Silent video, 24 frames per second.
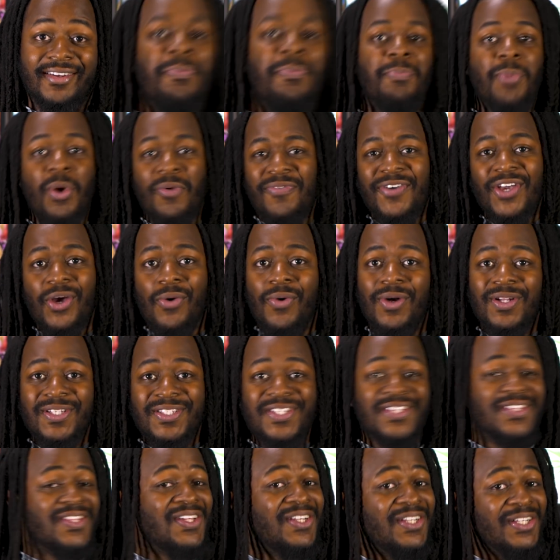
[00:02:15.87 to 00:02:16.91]
Moving on
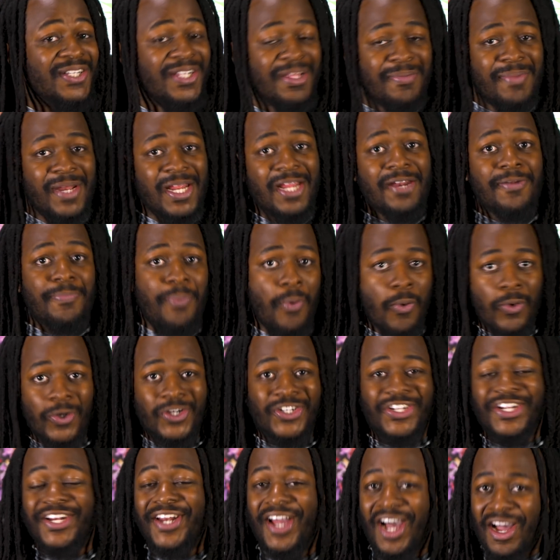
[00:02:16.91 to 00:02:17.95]
to the limited
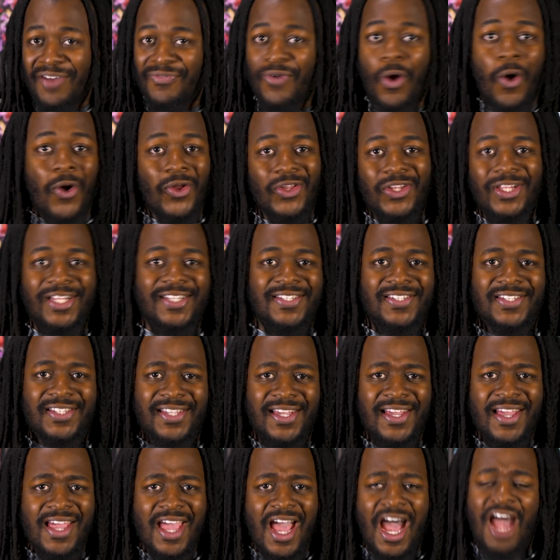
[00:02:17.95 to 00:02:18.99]
portion of our
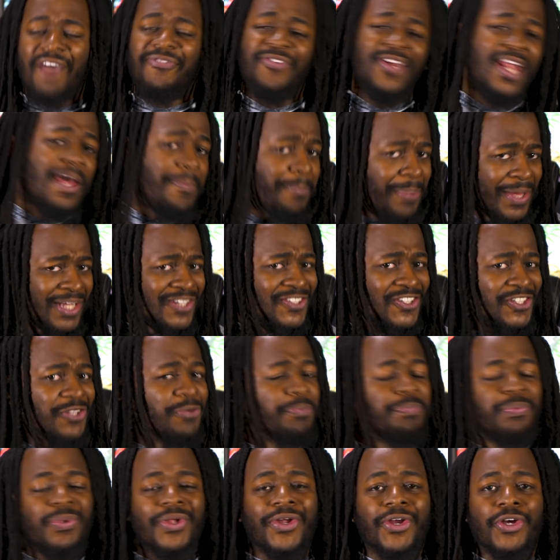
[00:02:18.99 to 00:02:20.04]
list, I feel like
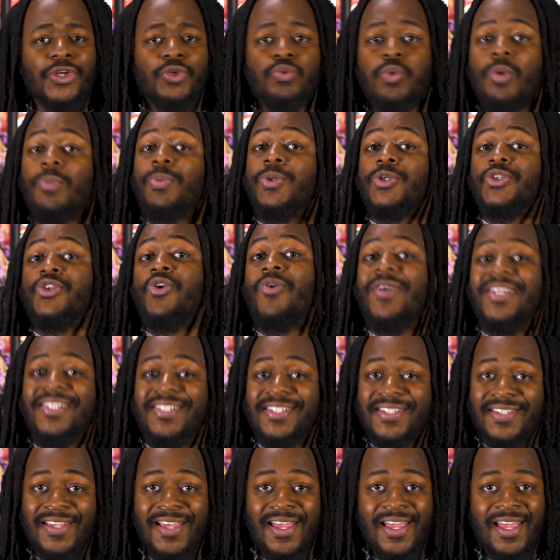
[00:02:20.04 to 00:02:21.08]
Pendulum players will
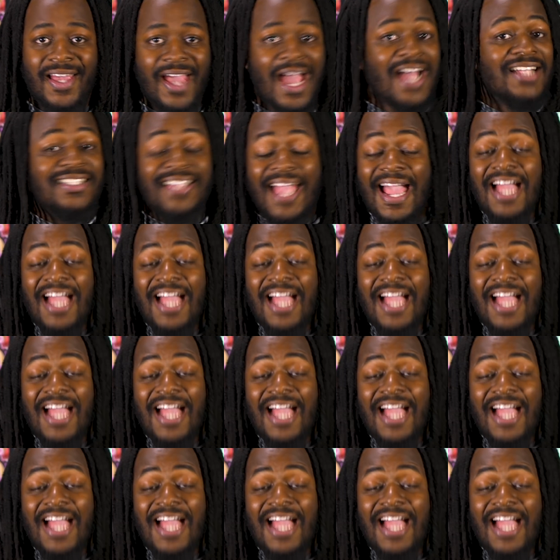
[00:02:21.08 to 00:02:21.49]
rejoice as